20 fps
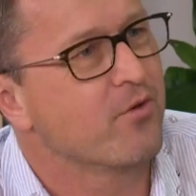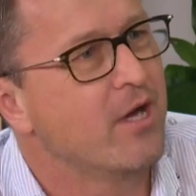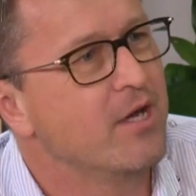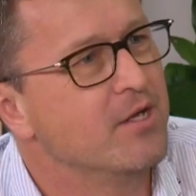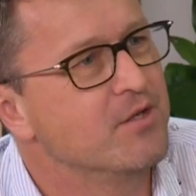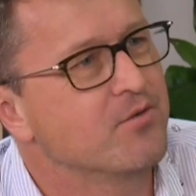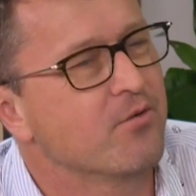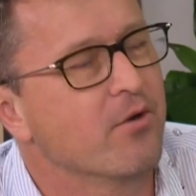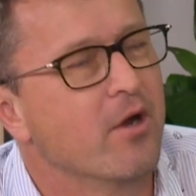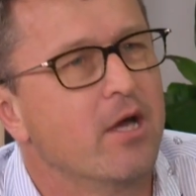
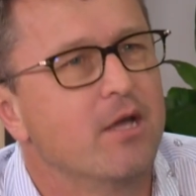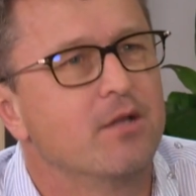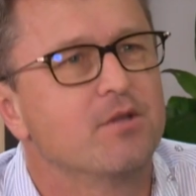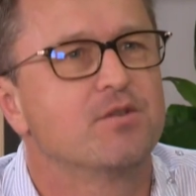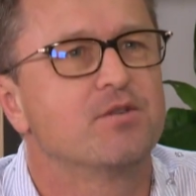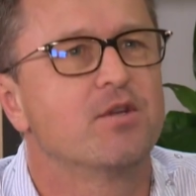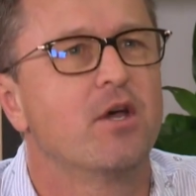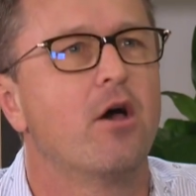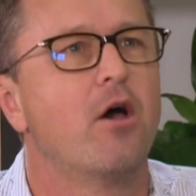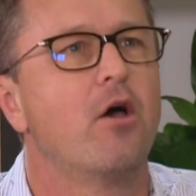rates,
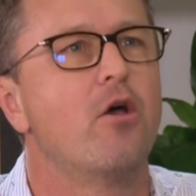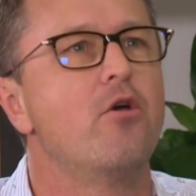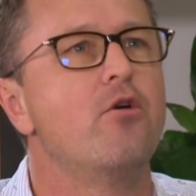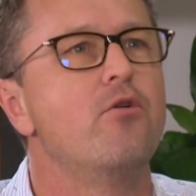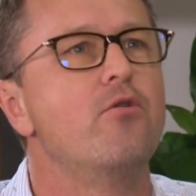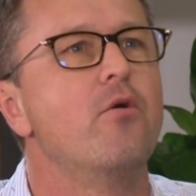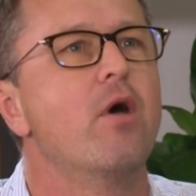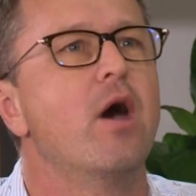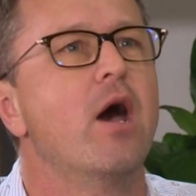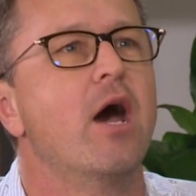right? So,
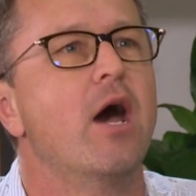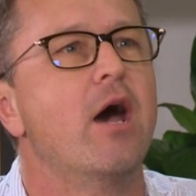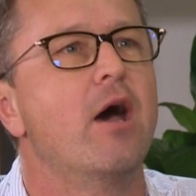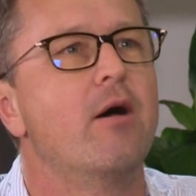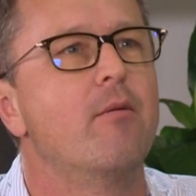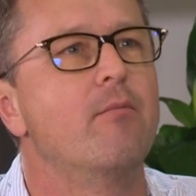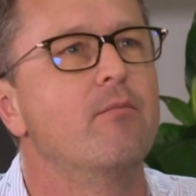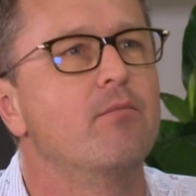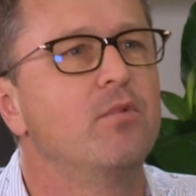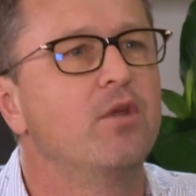
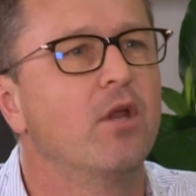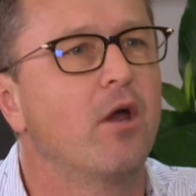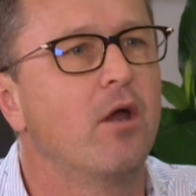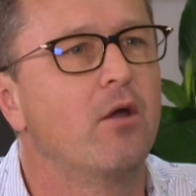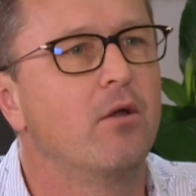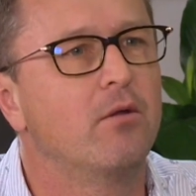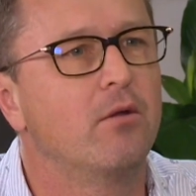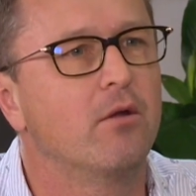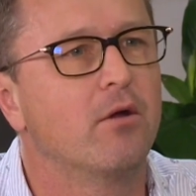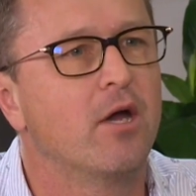
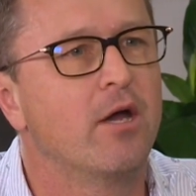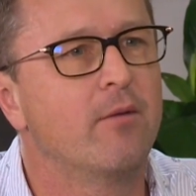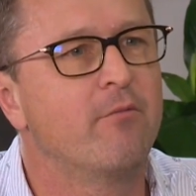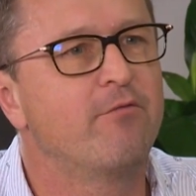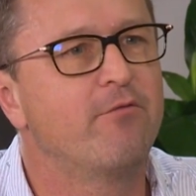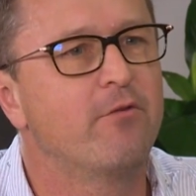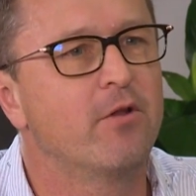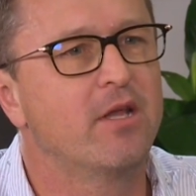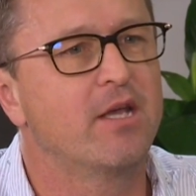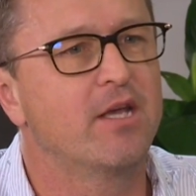
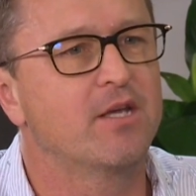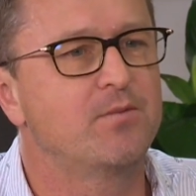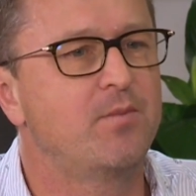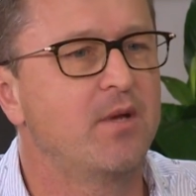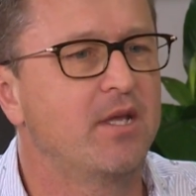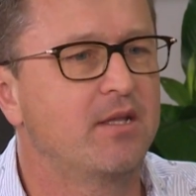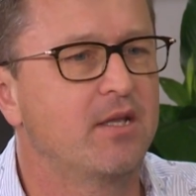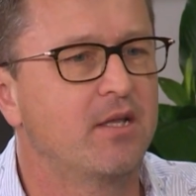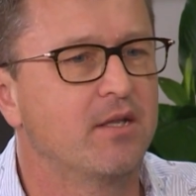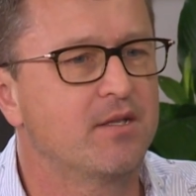I'm fully
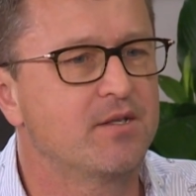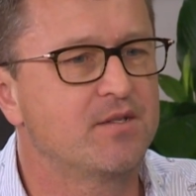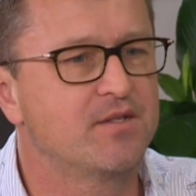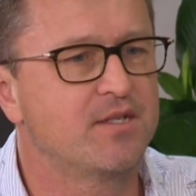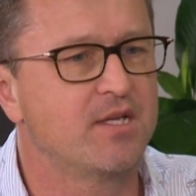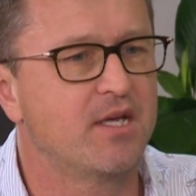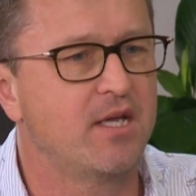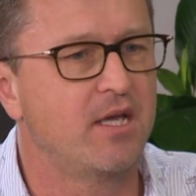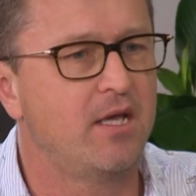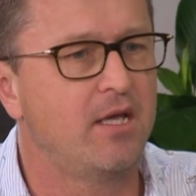expecting to
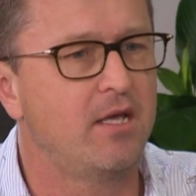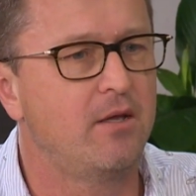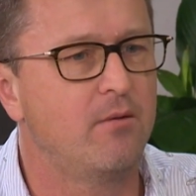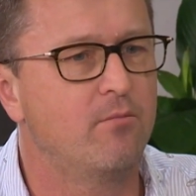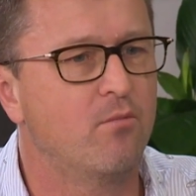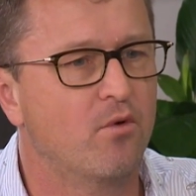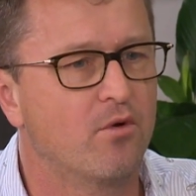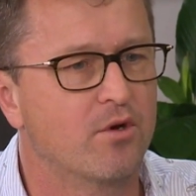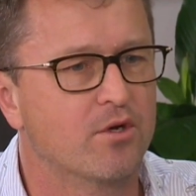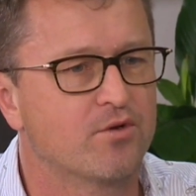
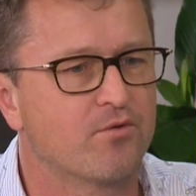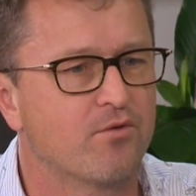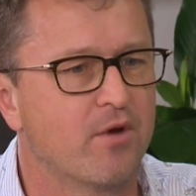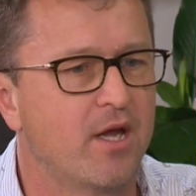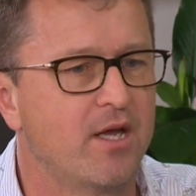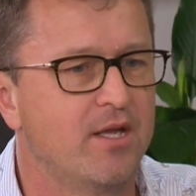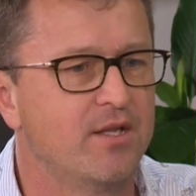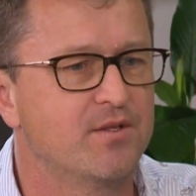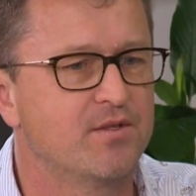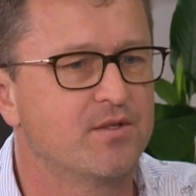see mortgage
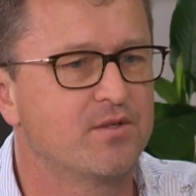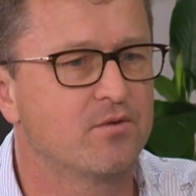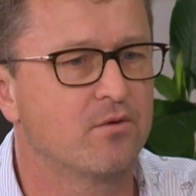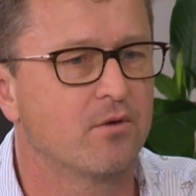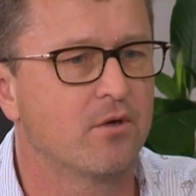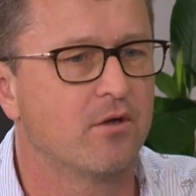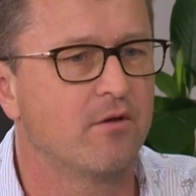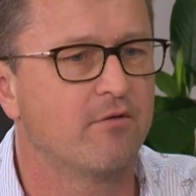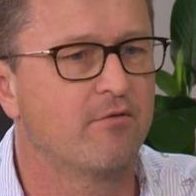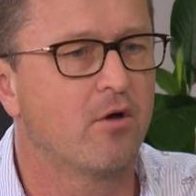rates
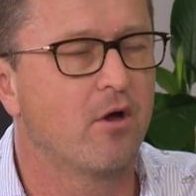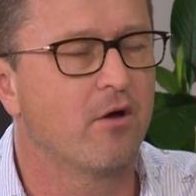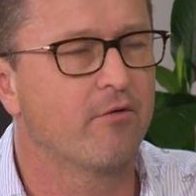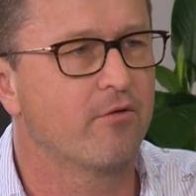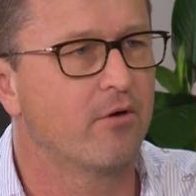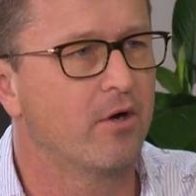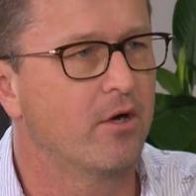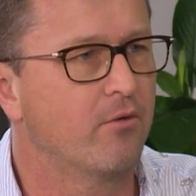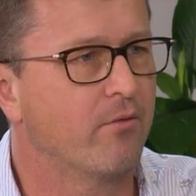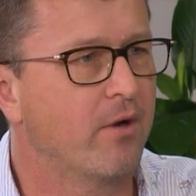sort of
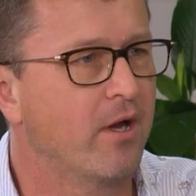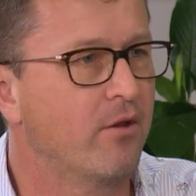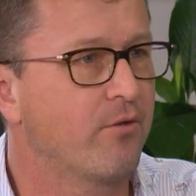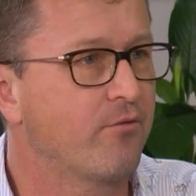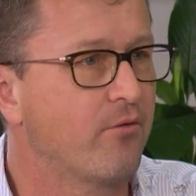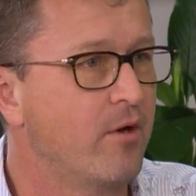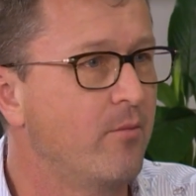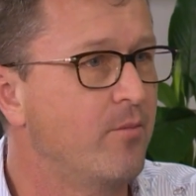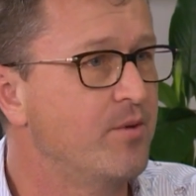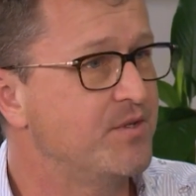hovering around
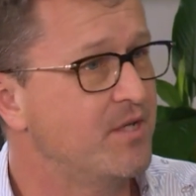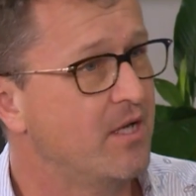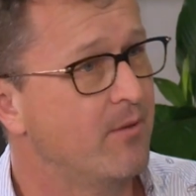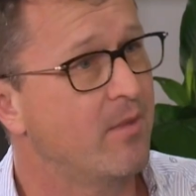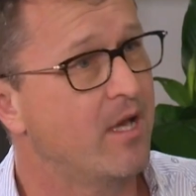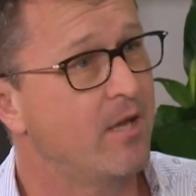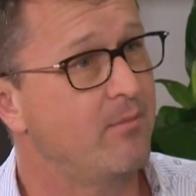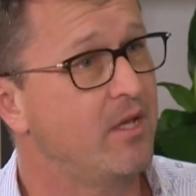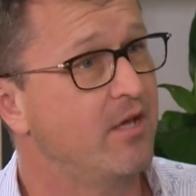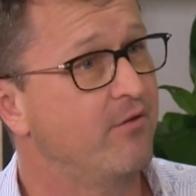
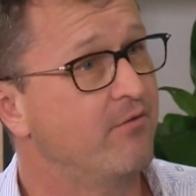3%, maybe